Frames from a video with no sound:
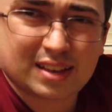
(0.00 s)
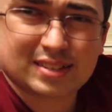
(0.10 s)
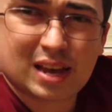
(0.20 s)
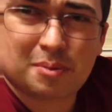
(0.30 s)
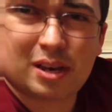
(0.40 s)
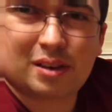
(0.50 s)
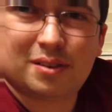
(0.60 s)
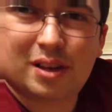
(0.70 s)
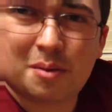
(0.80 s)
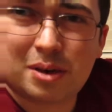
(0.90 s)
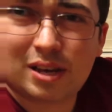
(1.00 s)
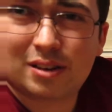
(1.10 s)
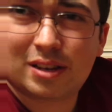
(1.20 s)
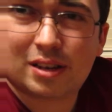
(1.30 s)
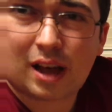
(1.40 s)
typing, I
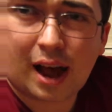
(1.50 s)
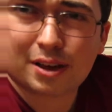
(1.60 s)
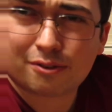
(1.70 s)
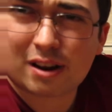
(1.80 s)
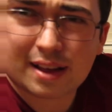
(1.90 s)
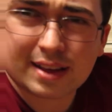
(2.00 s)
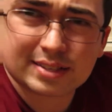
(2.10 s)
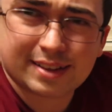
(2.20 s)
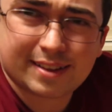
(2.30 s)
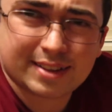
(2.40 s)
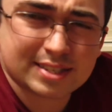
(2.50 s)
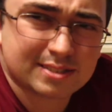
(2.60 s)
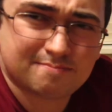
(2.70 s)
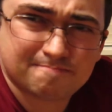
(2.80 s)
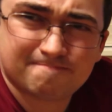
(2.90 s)
mean, I could write an essay on
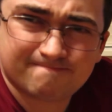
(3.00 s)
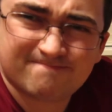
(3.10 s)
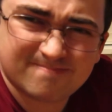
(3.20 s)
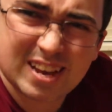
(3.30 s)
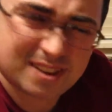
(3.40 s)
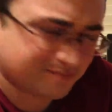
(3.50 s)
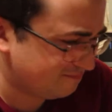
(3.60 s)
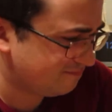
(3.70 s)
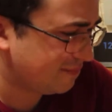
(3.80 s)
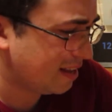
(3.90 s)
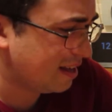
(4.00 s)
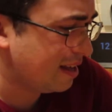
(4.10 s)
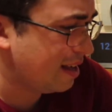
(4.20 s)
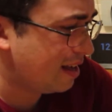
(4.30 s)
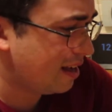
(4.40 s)
this. Yeah.
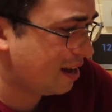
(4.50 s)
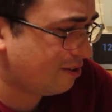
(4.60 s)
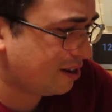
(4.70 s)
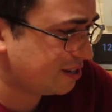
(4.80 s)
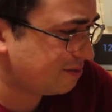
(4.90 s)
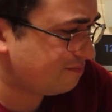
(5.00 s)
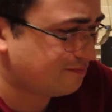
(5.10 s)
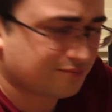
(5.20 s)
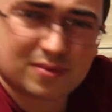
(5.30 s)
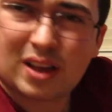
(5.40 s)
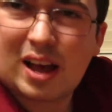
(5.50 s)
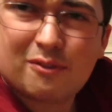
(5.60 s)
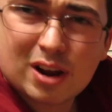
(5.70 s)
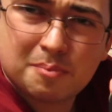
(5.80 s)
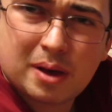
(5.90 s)
Anyways,
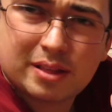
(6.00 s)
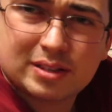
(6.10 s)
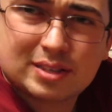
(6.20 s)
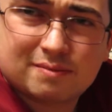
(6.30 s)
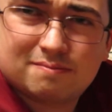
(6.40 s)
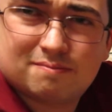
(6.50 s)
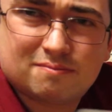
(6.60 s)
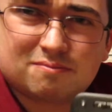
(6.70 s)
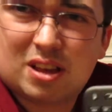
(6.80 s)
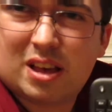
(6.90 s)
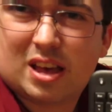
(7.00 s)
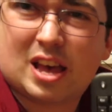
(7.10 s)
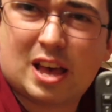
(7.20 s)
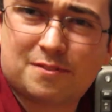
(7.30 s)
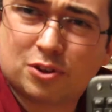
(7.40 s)
I recommend this
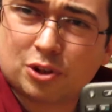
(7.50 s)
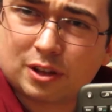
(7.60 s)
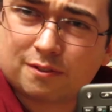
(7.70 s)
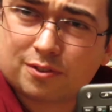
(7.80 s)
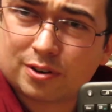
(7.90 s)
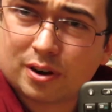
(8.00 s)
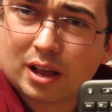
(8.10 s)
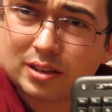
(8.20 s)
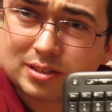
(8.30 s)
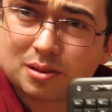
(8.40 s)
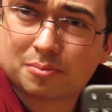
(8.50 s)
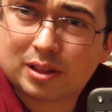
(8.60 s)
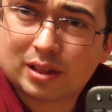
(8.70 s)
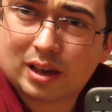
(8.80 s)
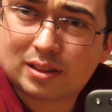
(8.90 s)
if you're looking for
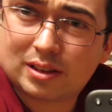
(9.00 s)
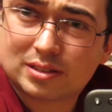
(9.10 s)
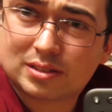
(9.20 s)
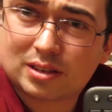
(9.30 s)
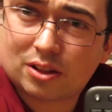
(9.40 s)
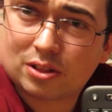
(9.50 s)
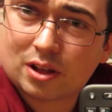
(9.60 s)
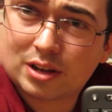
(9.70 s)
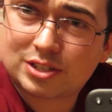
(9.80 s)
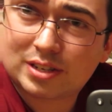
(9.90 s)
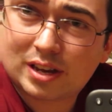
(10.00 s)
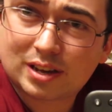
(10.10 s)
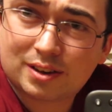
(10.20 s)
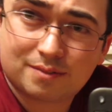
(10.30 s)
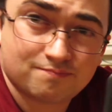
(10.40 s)
something like this.
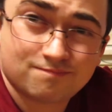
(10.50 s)
Logitech,